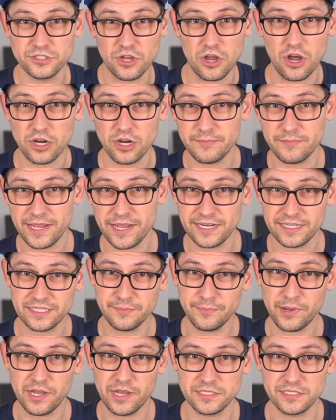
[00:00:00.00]
automatic
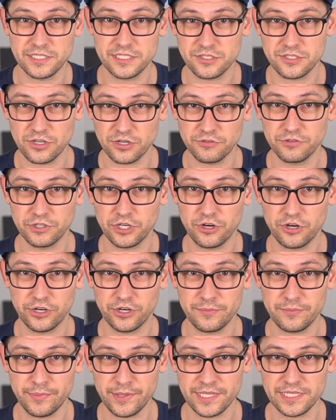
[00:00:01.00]
deposits on a
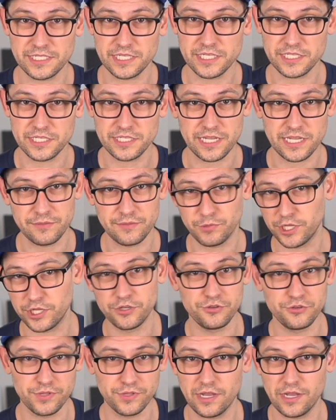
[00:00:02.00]
recurring basis, and we can
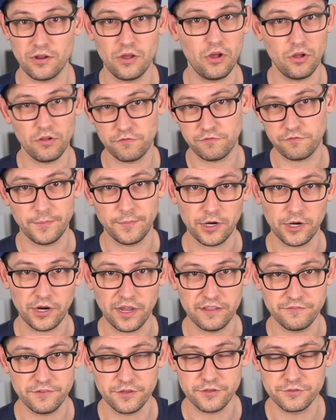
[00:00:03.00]
do that all from our
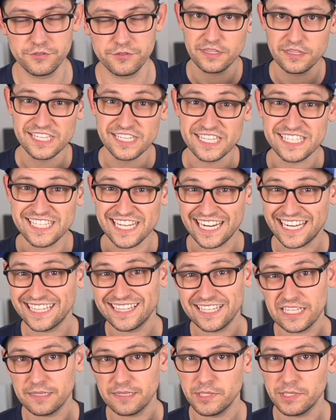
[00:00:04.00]
iPhones. The second
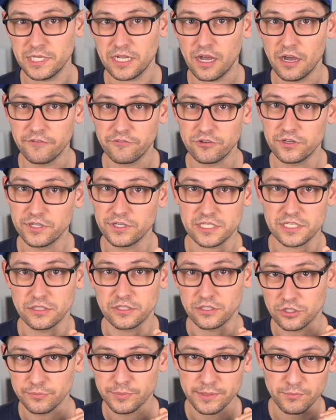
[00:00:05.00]
thing I'm going to cover is a
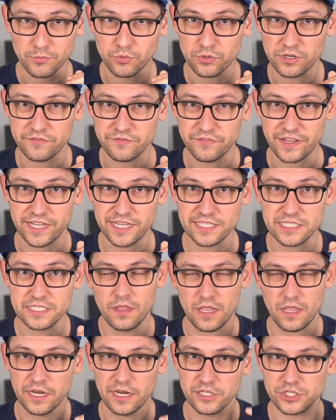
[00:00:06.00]
little bit more advanced,
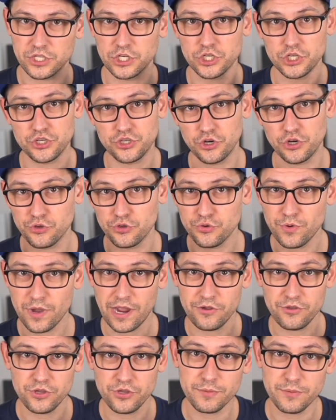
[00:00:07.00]
and it's going to show you how
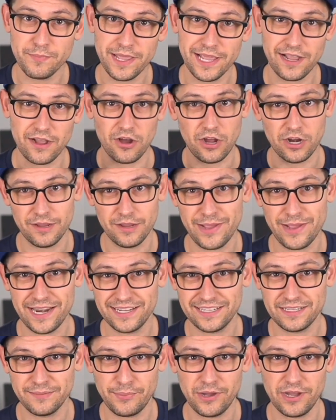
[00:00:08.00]
you can make automatic
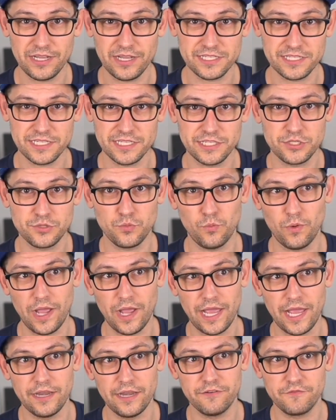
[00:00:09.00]
deposits
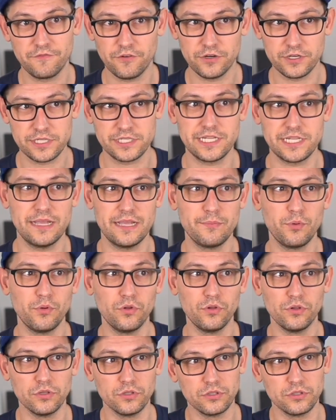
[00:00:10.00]
when, for
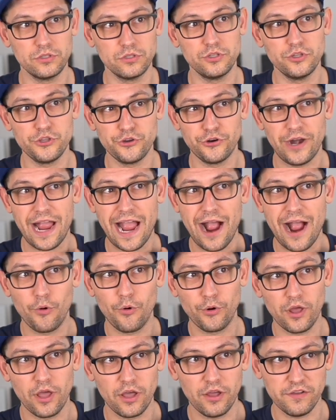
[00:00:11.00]
example, you're out
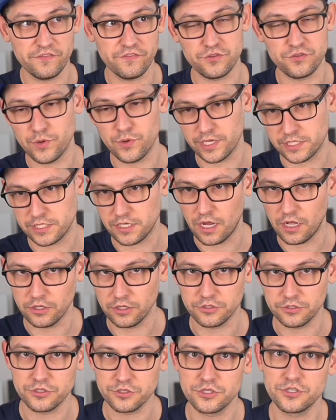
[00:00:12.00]
of U S
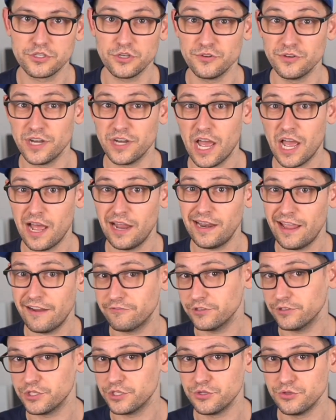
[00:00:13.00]
dollars. So not
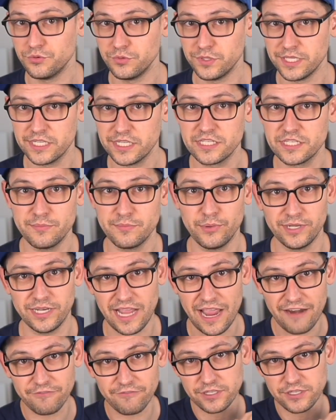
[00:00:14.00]
every two weeks, but
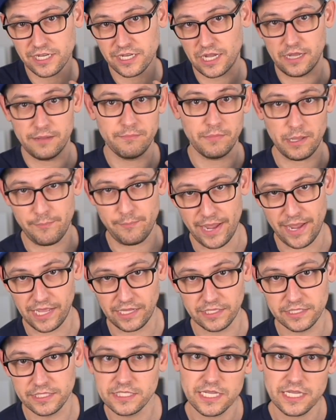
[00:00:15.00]
every time my
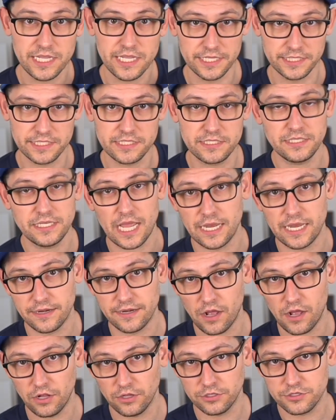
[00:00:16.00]
balance hits ten
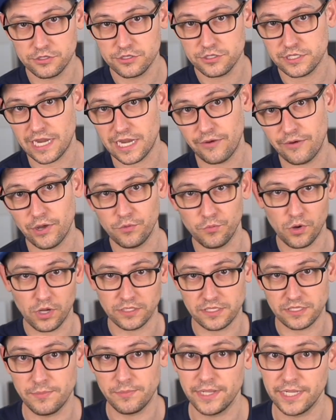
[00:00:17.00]
dollars, now I want
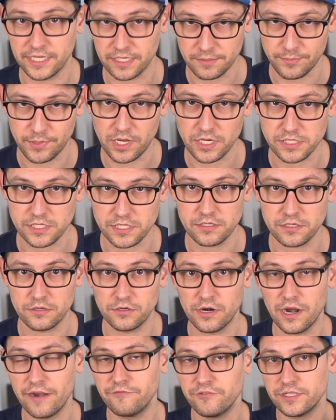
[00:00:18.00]
to make a deposit. Or
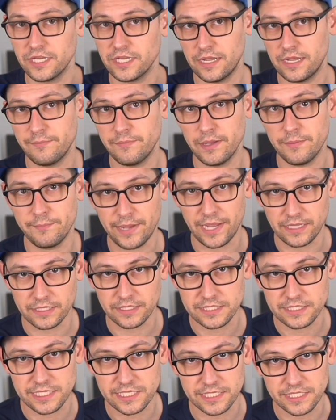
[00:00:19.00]
every time my
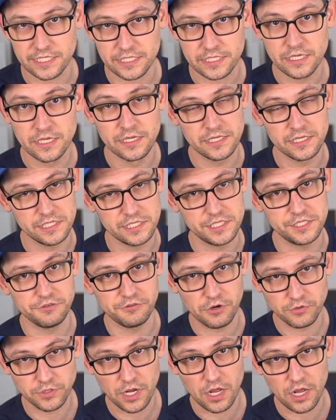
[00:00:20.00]
balance hits
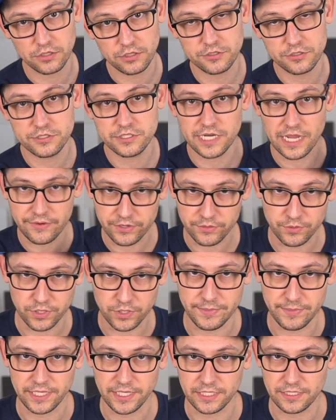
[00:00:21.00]
zero dollars, now I want to
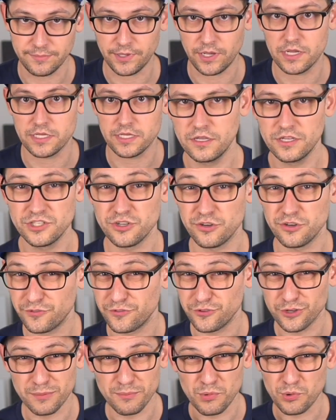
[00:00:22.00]
make a deposit. So if
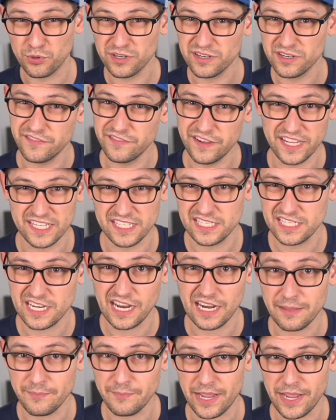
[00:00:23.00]
you're a more advanced
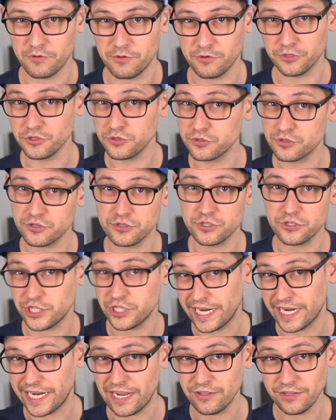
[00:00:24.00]
kind of power user,
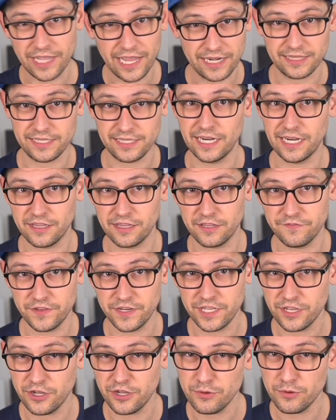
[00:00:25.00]
check out that at the end of the
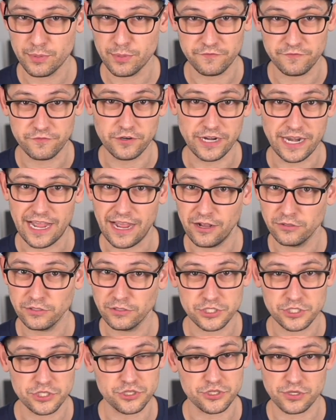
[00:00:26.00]
video. But for now,
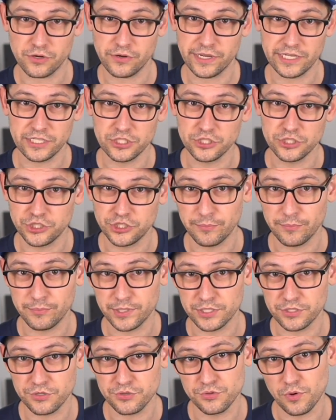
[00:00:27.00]
let's just go ahead and jump into